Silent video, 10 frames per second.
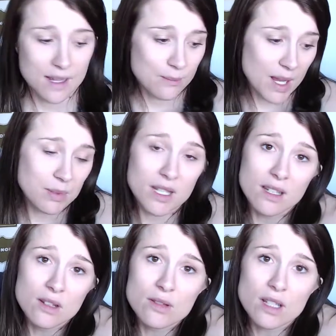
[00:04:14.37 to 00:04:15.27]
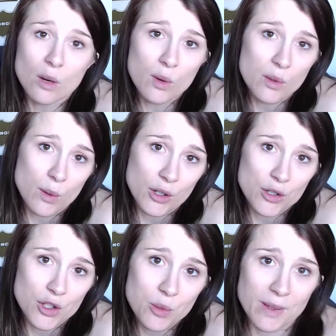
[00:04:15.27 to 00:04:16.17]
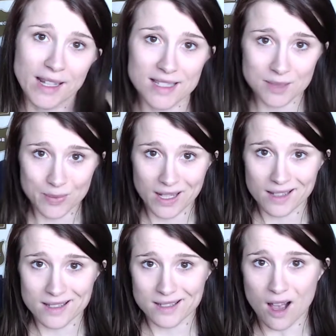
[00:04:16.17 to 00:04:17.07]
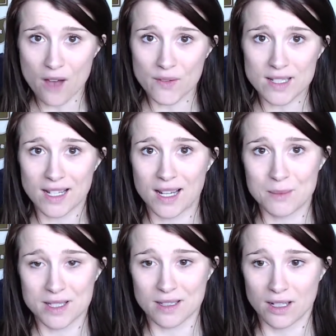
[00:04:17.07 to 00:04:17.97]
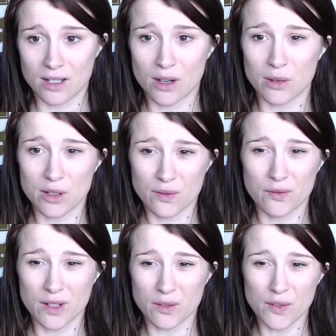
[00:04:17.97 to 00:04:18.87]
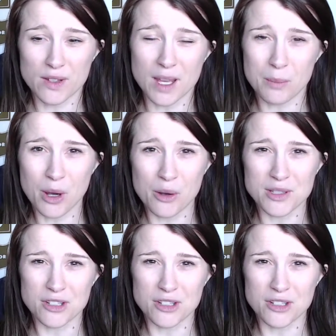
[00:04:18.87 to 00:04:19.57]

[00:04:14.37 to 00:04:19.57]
Maybe you start with 1 or 2 minutes, because oftentimes, you know, you'll feel that pose.